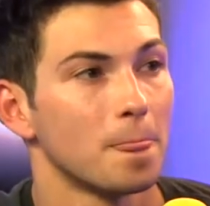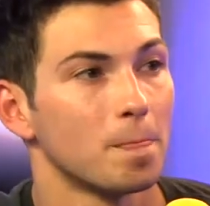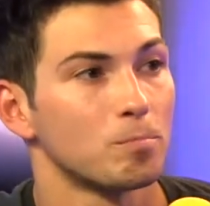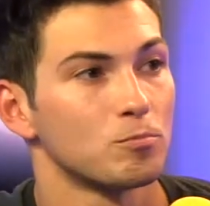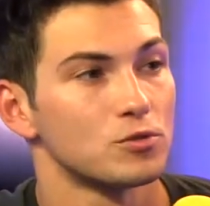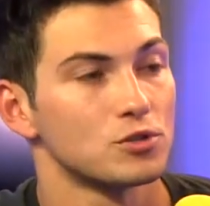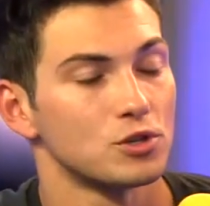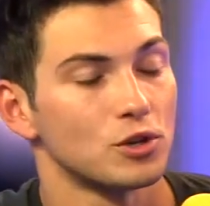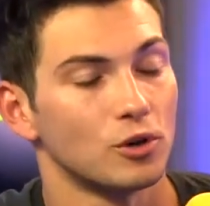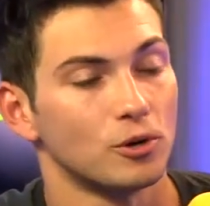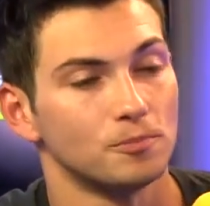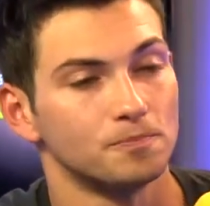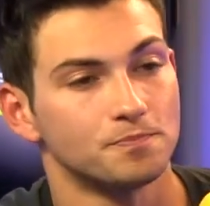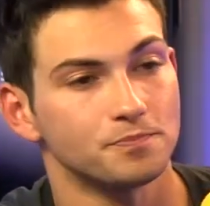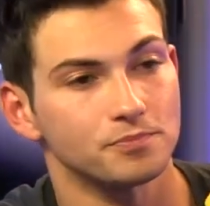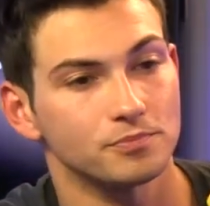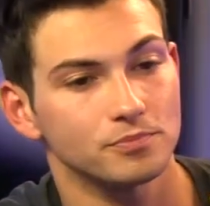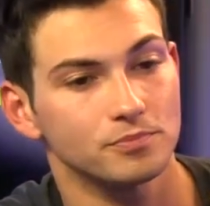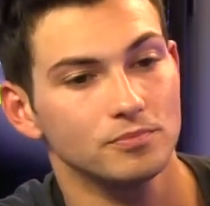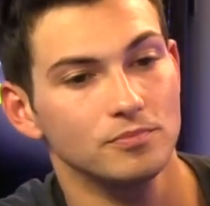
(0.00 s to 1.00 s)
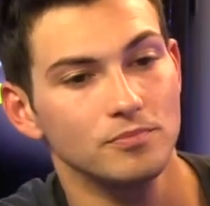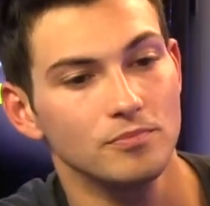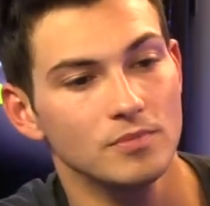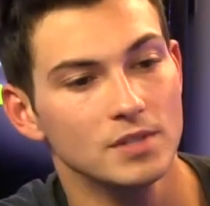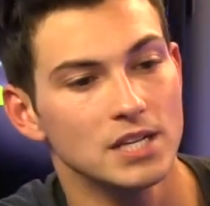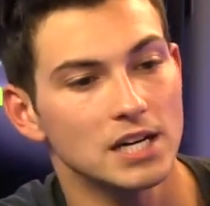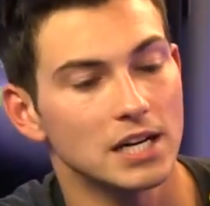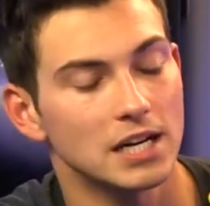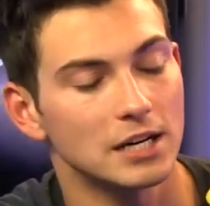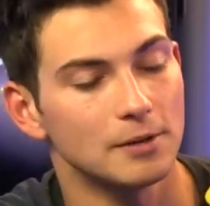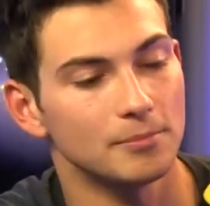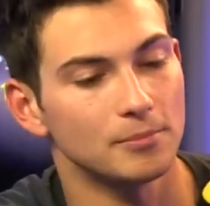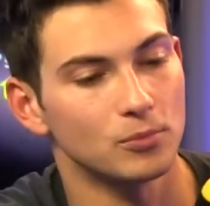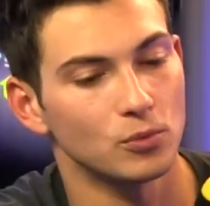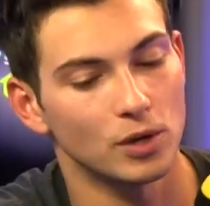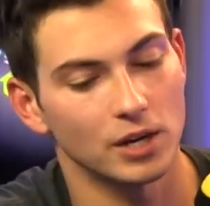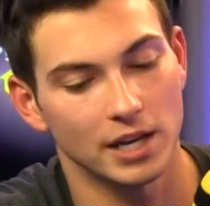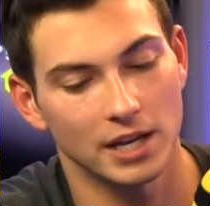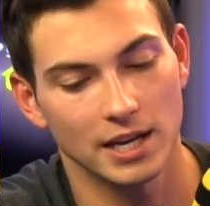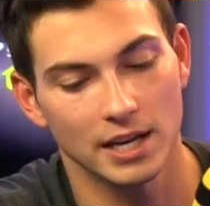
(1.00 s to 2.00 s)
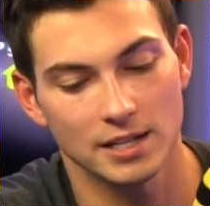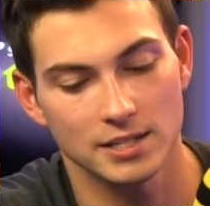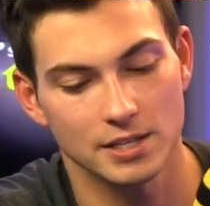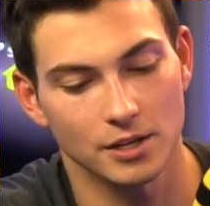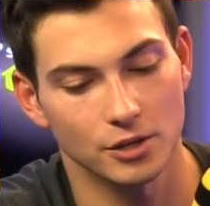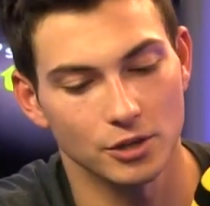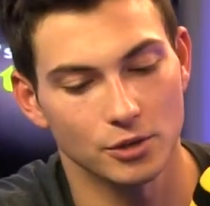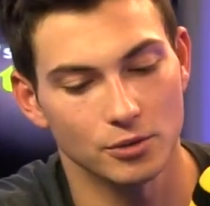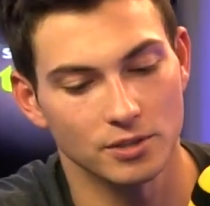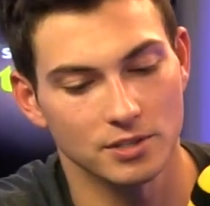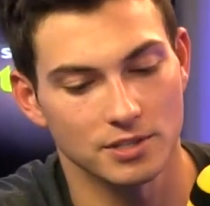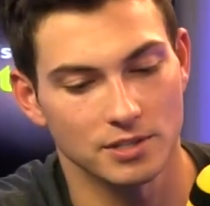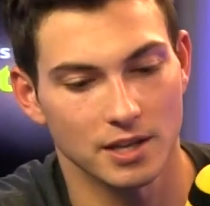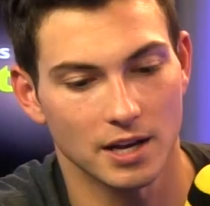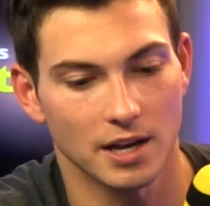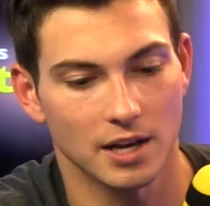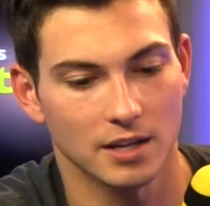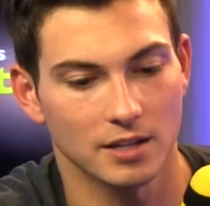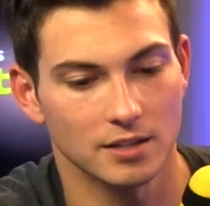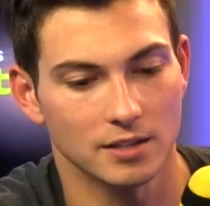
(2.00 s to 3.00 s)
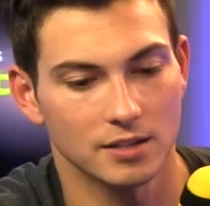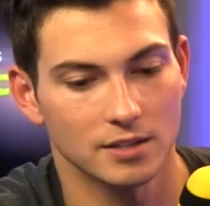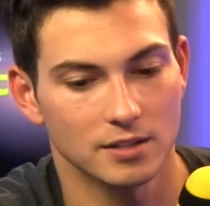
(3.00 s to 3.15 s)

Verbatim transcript: So um, what I can tell you is that